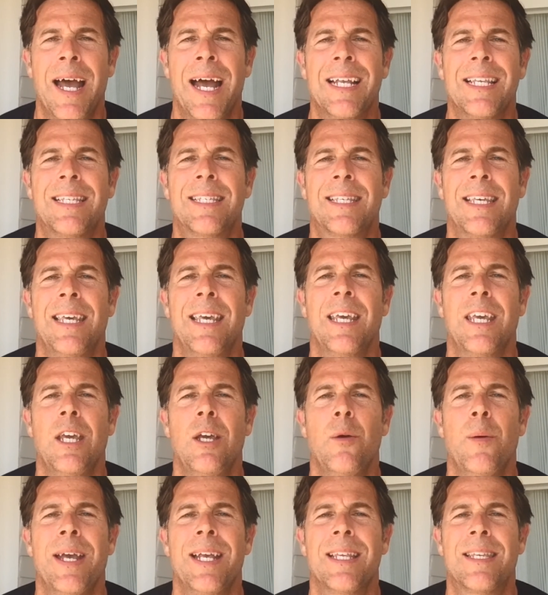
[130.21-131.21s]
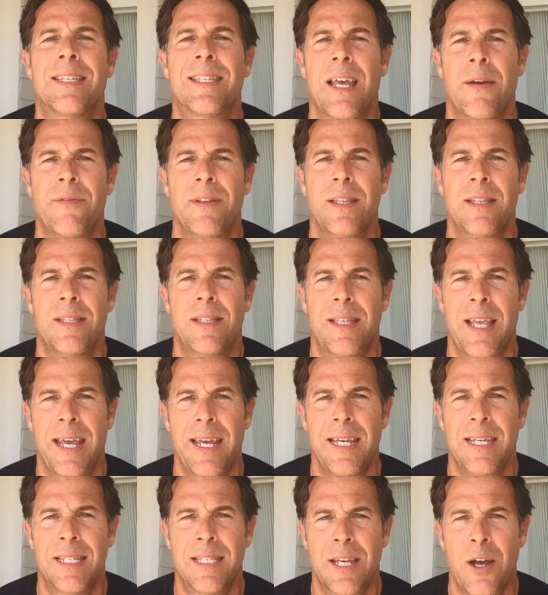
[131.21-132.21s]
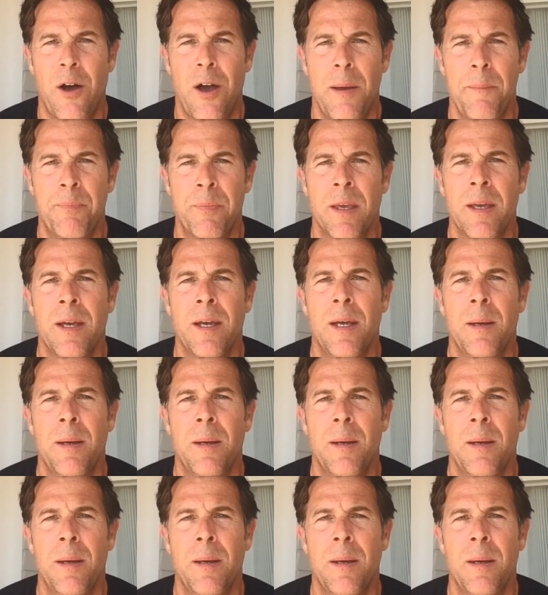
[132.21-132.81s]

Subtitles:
and seeing you in 7 days' time,